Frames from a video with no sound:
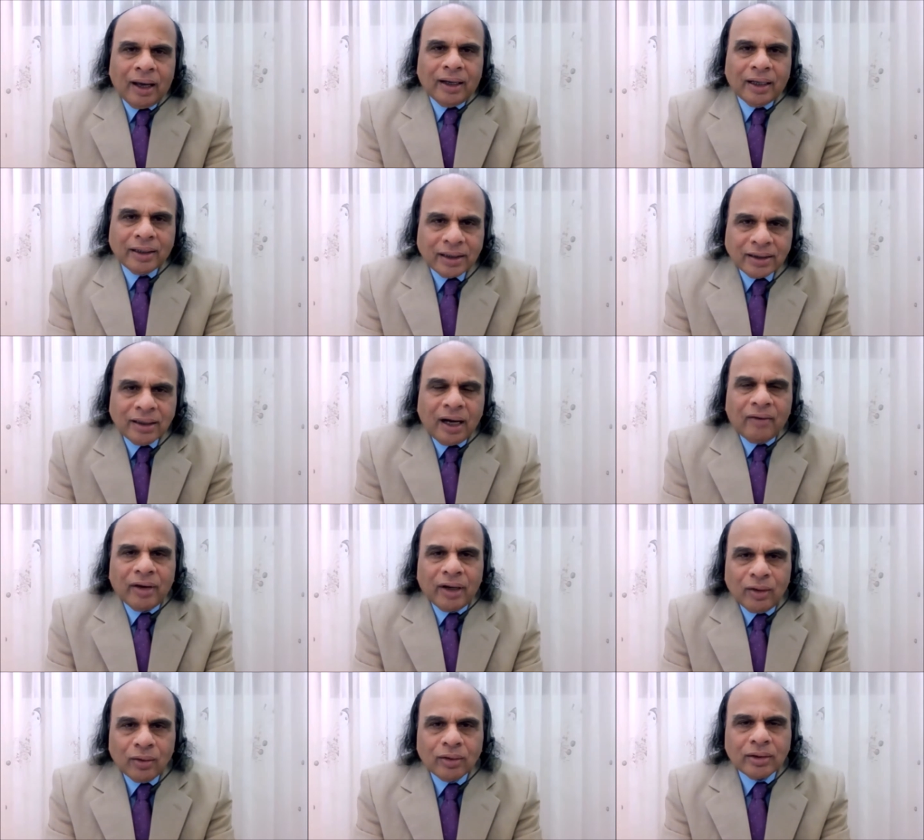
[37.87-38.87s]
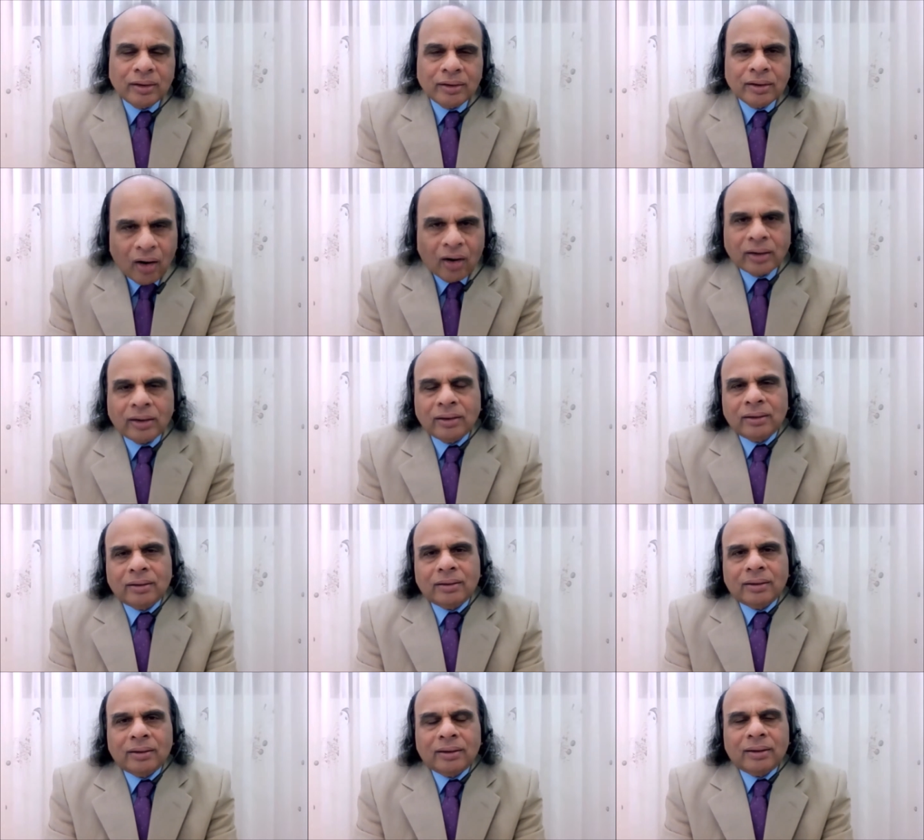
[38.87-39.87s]
let us have a look on
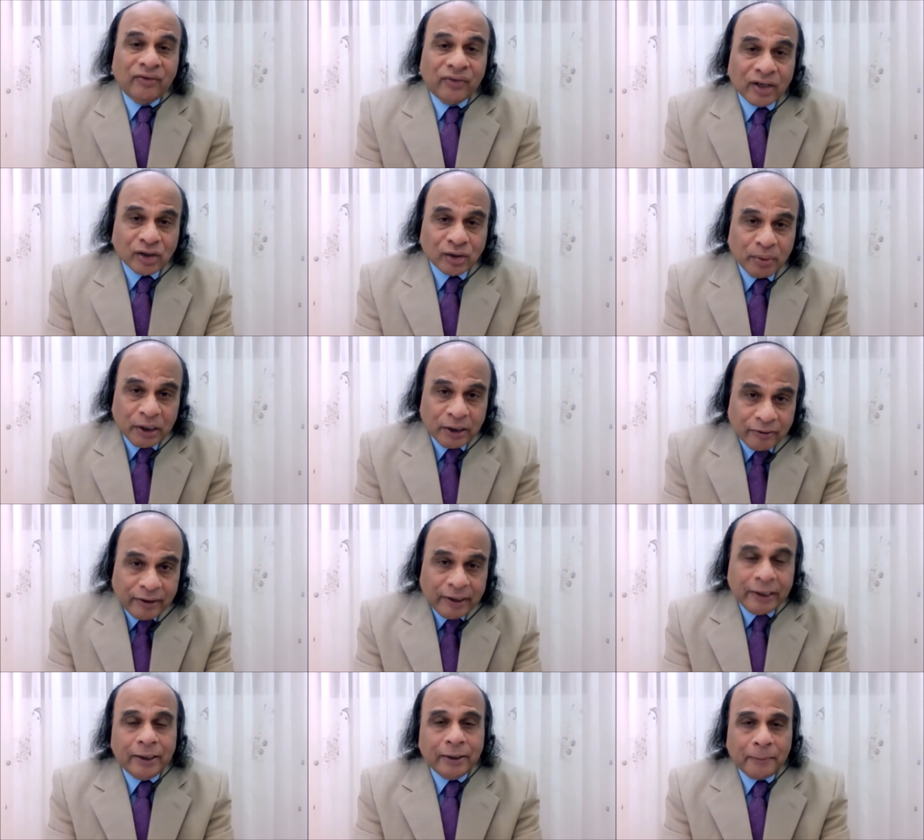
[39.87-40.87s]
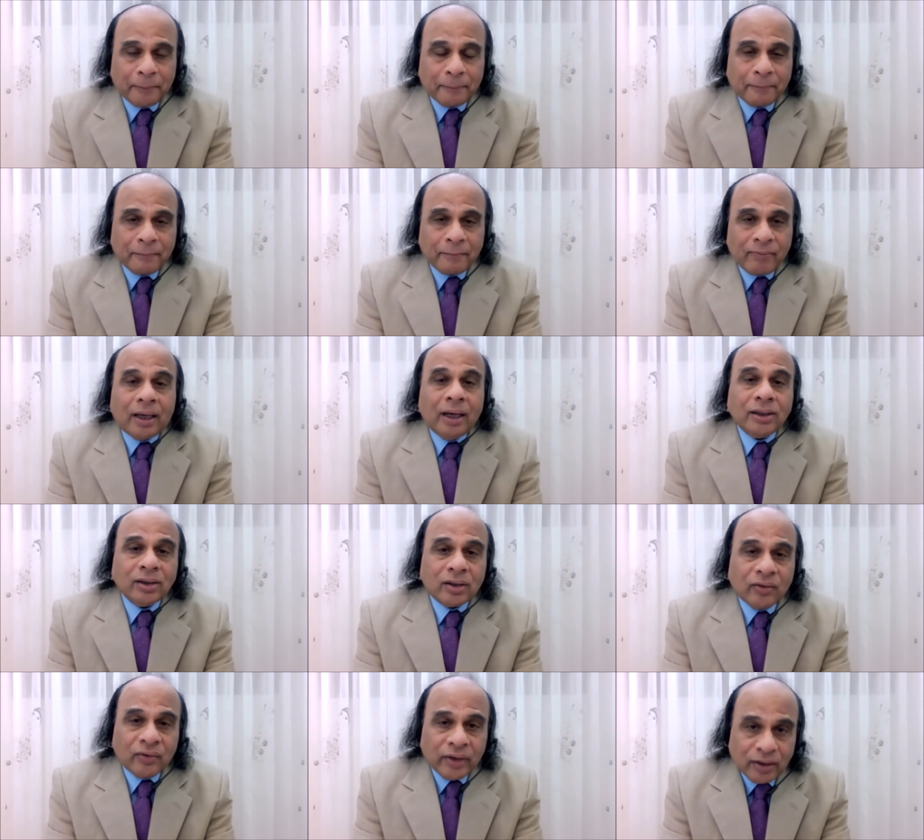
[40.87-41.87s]
the difference between the
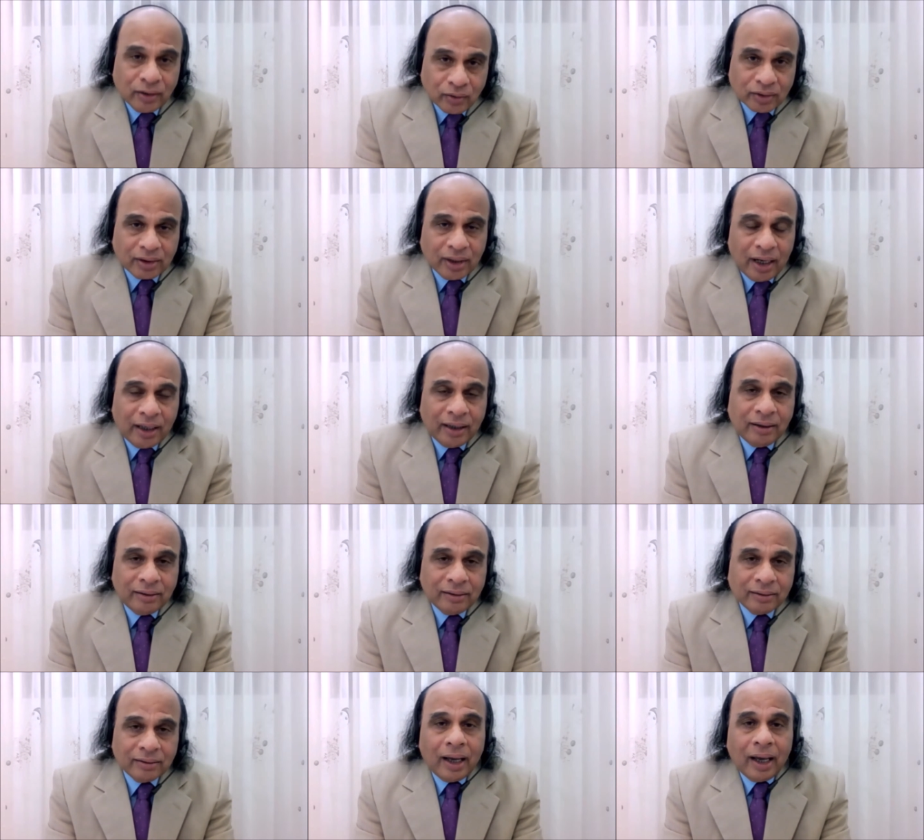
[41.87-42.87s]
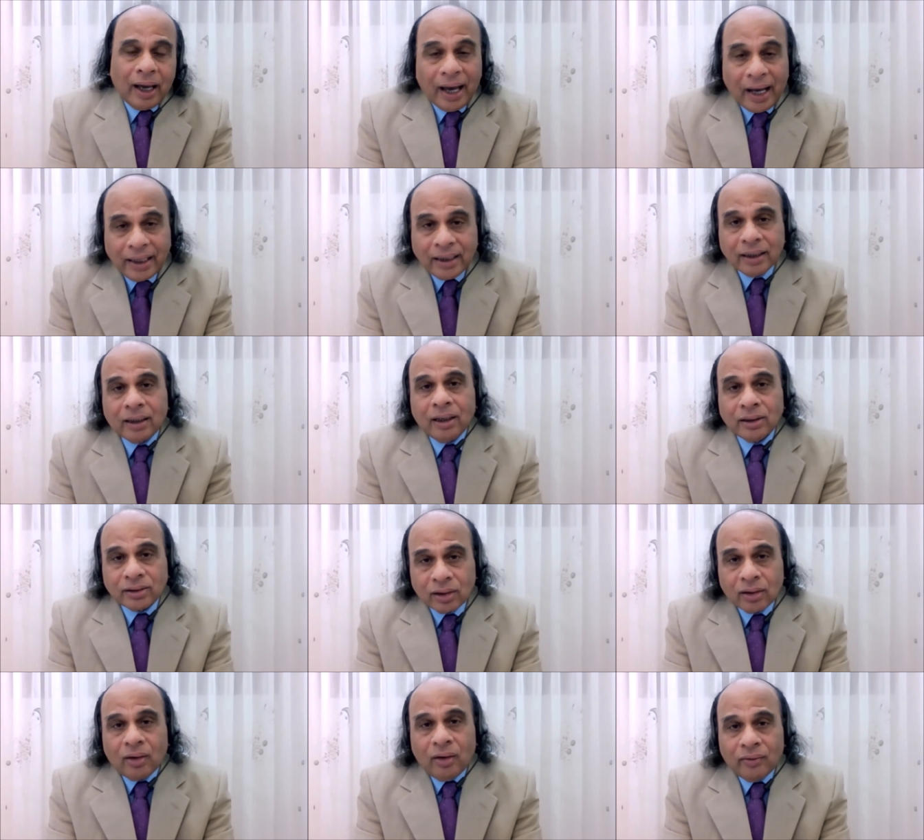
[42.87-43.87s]
culture of Hindustan and the
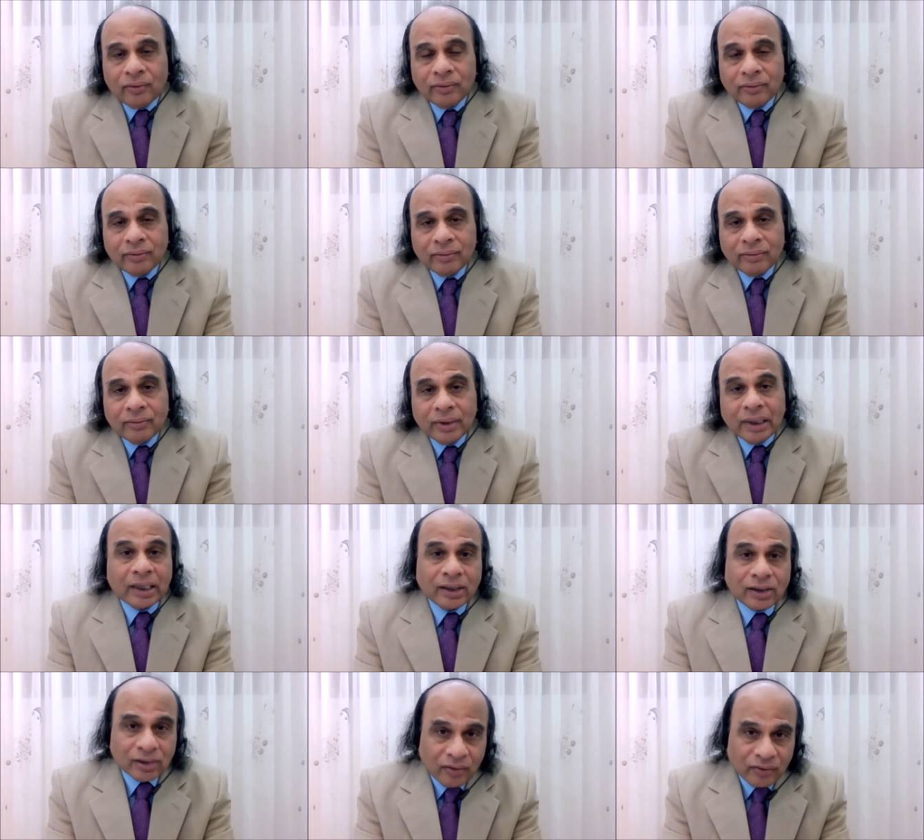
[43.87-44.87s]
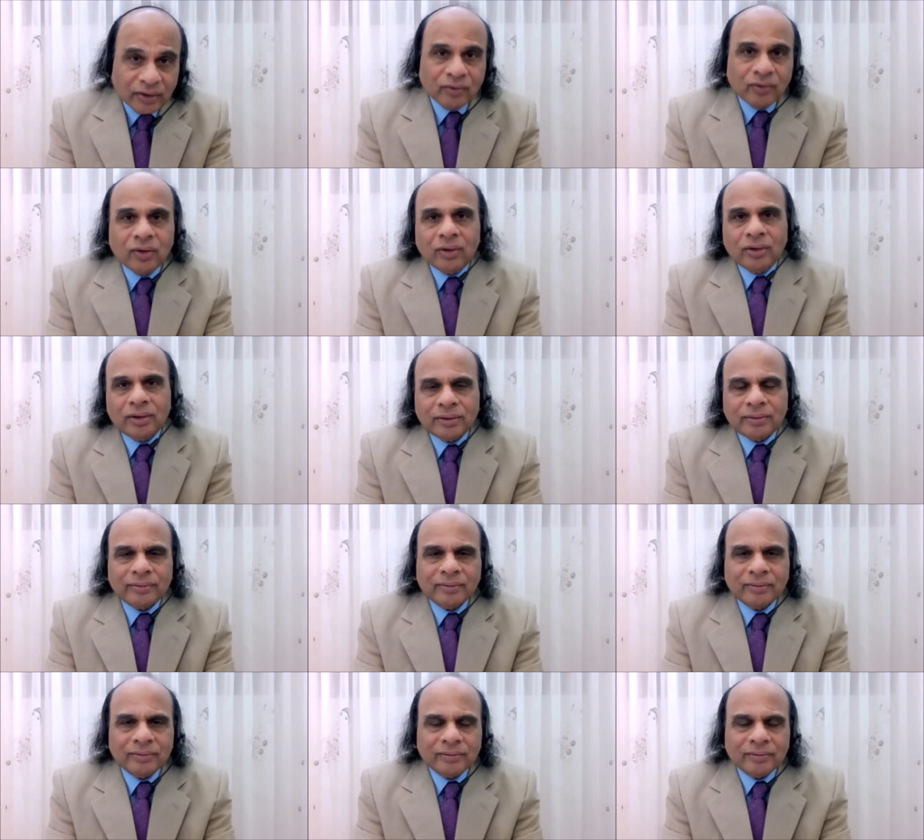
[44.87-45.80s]
culture of the rest of the world.